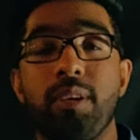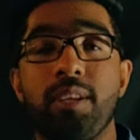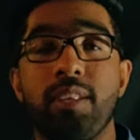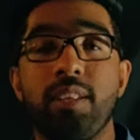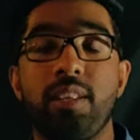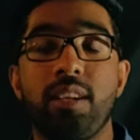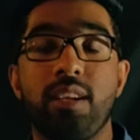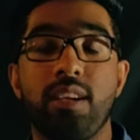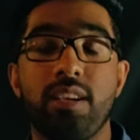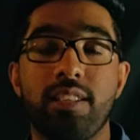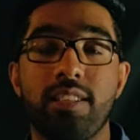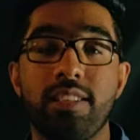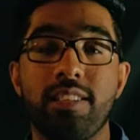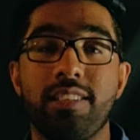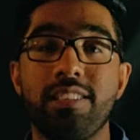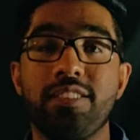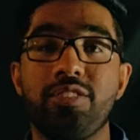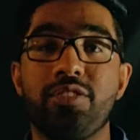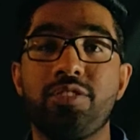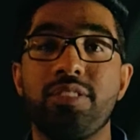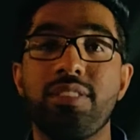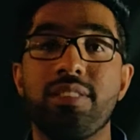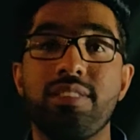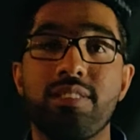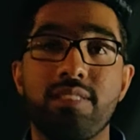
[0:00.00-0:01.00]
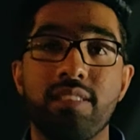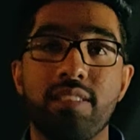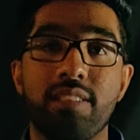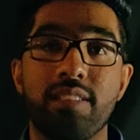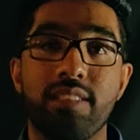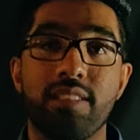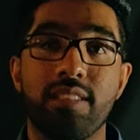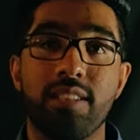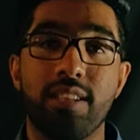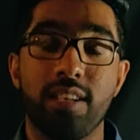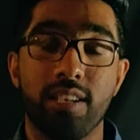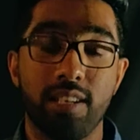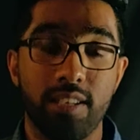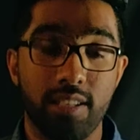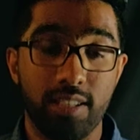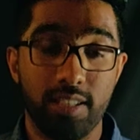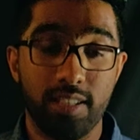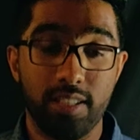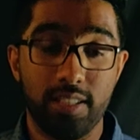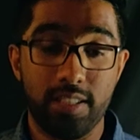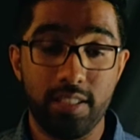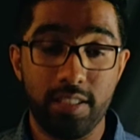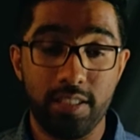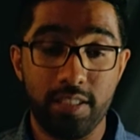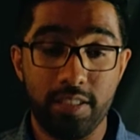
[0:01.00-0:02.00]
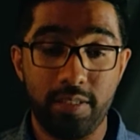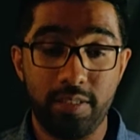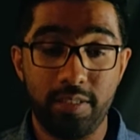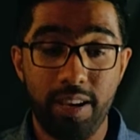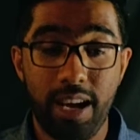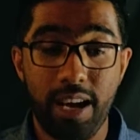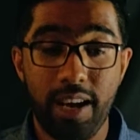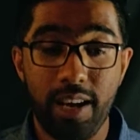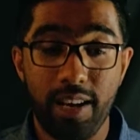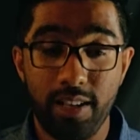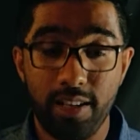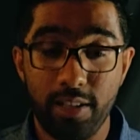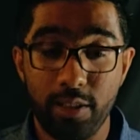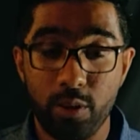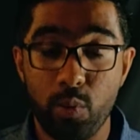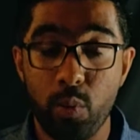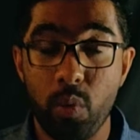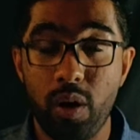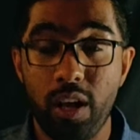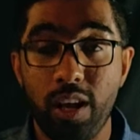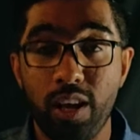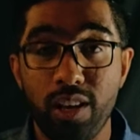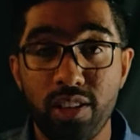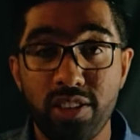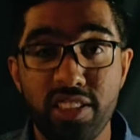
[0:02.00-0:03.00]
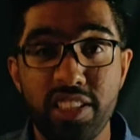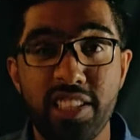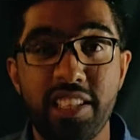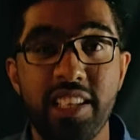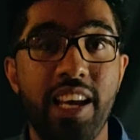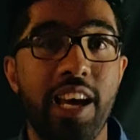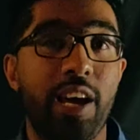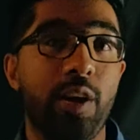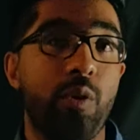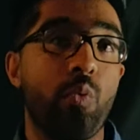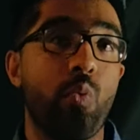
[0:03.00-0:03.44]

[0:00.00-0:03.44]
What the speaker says: The distance, the velocity at